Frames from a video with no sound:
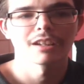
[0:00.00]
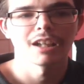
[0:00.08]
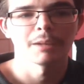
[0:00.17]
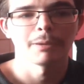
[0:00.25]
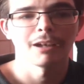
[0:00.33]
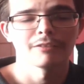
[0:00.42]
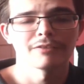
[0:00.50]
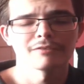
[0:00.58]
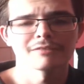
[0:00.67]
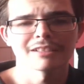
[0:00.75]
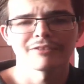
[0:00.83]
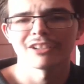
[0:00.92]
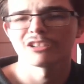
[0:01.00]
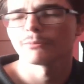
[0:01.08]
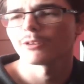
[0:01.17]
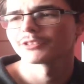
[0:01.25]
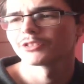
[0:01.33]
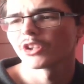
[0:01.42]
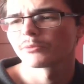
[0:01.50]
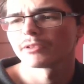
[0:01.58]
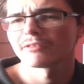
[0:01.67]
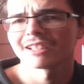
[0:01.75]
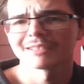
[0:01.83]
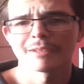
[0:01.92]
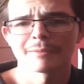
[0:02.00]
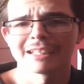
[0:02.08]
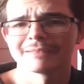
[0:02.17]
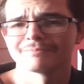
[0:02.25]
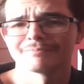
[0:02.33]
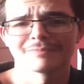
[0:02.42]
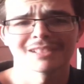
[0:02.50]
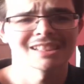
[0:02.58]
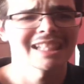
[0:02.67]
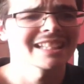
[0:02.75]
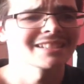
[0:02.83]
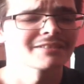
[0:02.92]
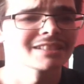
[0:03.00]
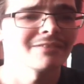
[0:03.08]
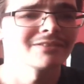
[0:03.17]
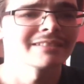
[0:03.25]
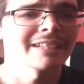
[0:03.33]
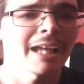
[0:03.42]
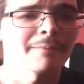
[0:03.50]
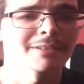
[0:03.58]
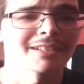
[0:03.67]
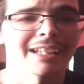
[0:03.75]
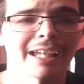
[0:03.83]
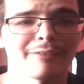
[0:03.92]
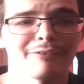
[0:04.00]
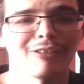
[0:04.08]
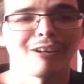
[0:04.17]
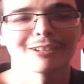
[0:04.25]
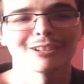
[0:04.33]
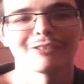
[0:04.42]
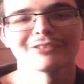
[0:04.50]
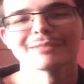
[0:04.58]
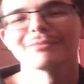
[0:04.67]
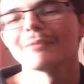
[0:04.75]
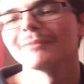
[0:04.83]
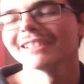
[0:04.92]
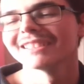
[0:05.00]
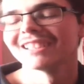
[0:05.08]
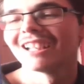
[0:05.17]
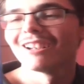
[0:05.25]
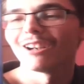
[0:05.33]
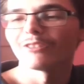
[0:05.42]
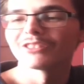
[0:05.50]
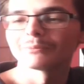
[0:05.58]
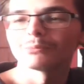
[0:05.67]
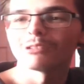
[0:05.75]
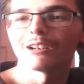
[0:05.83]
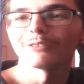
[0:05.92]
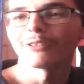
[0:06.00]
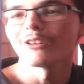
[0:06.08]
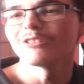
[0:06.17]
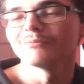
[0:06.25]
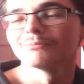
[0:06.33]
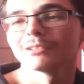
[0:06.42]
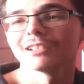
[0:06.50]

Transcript: apart from like the final boss took me like maybe 6 or 7 attempts because I kept falling off the platform,